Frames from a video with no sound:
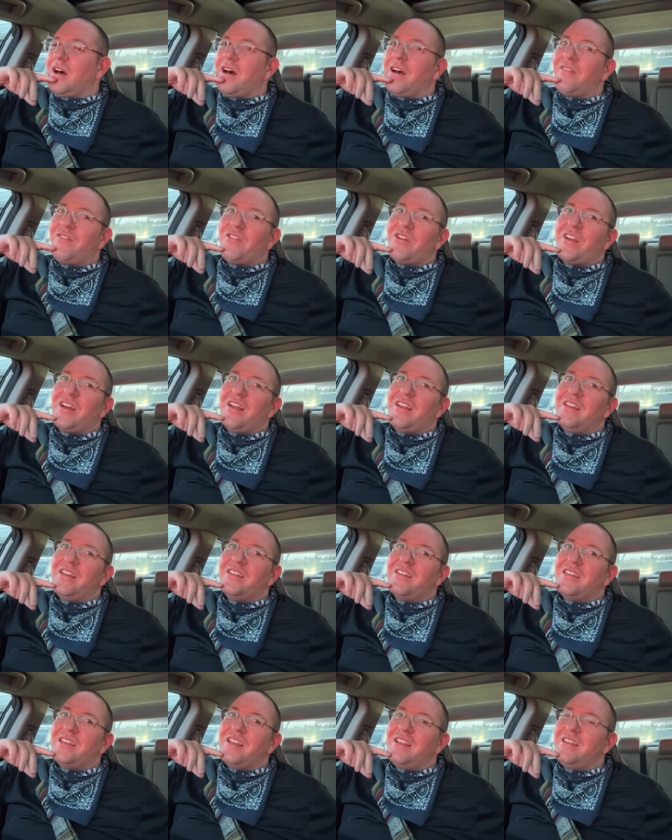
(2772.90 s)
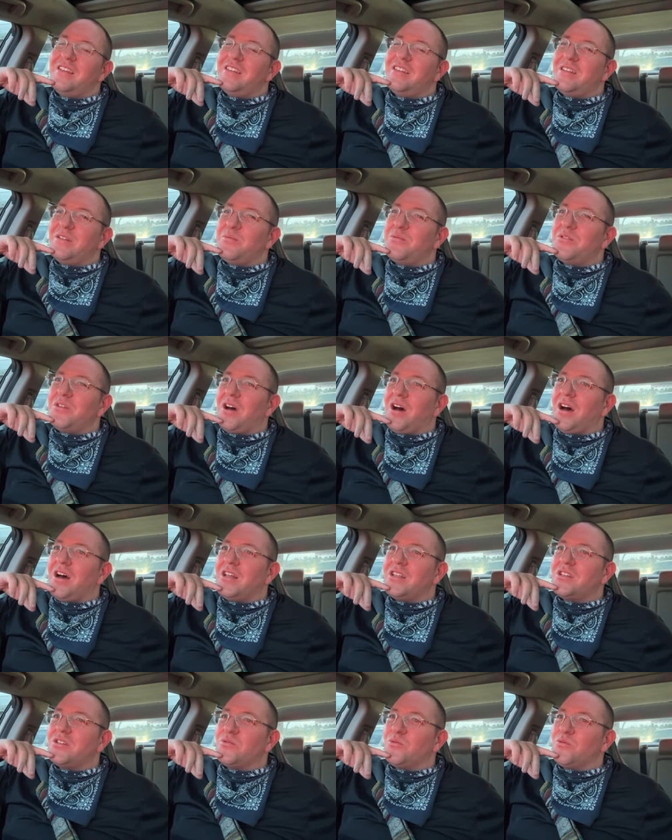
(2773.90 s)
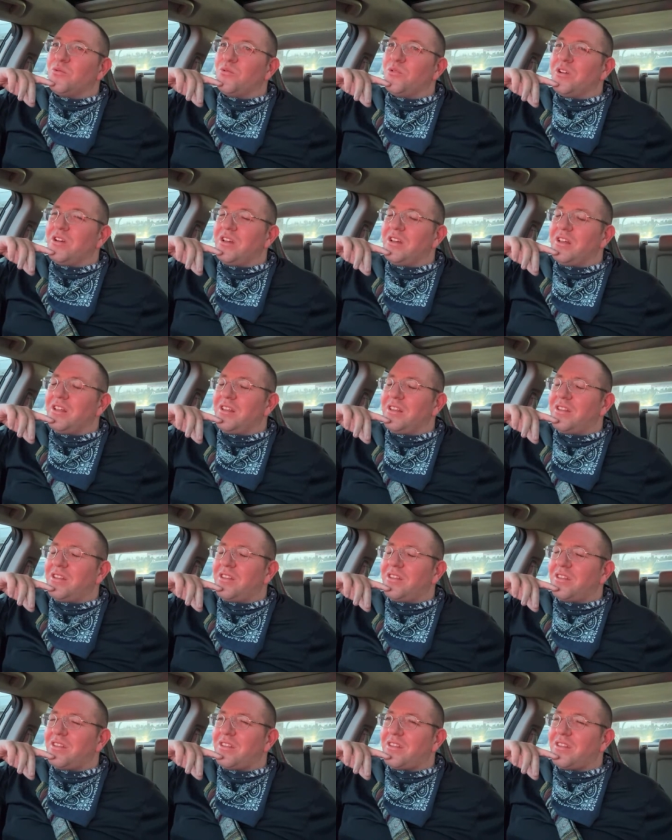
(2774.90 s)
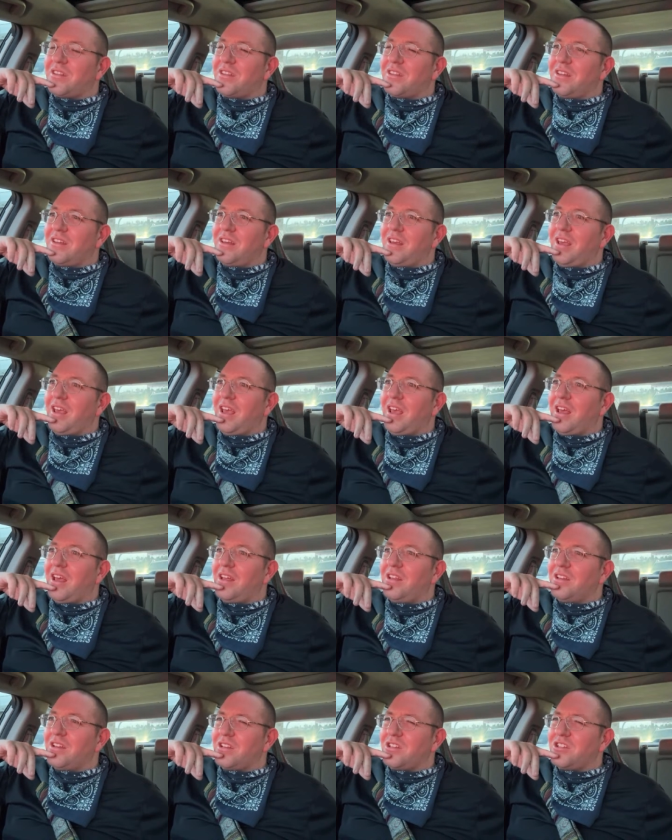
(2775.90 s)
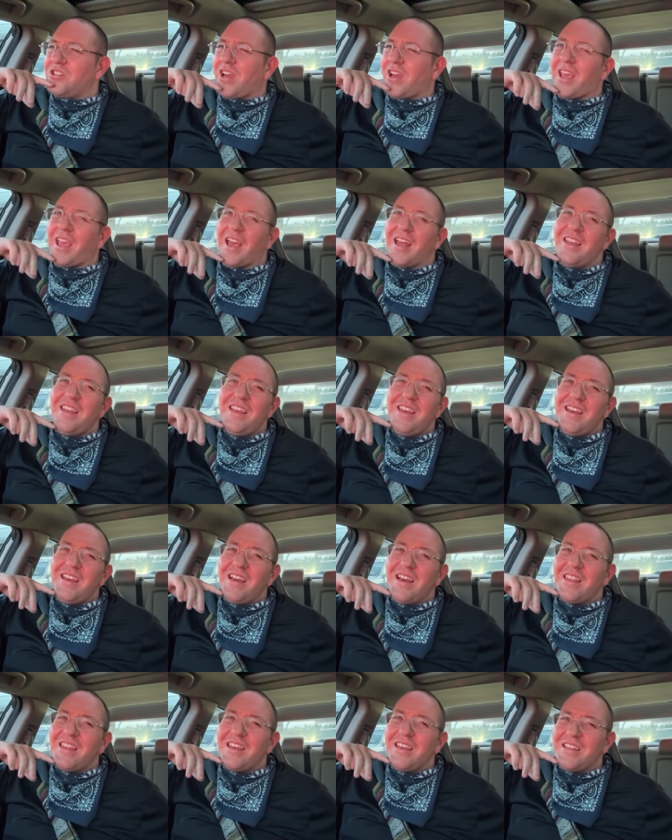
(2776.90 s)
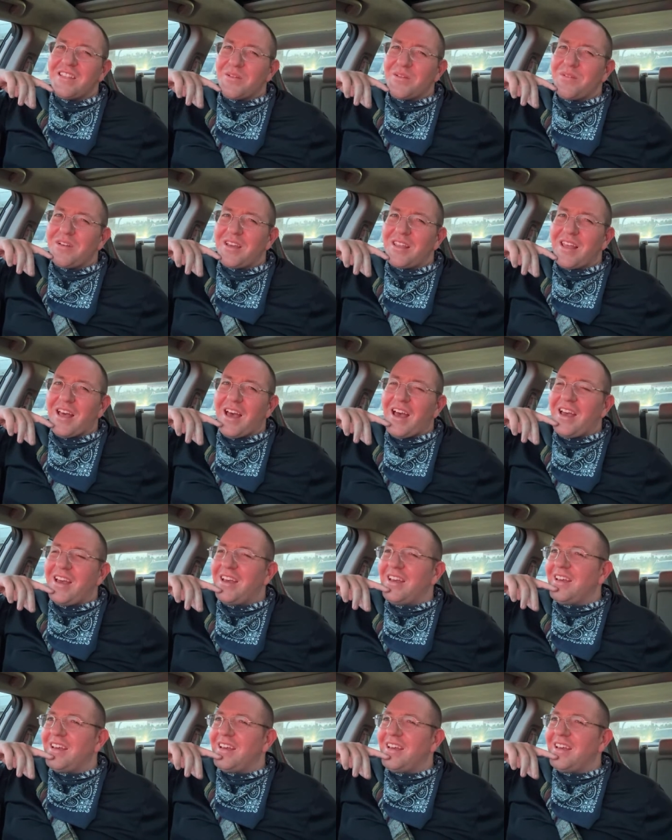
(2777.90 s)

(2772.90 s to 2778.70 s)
forget. Deep thoughts with Jack Handy, I think, something like that.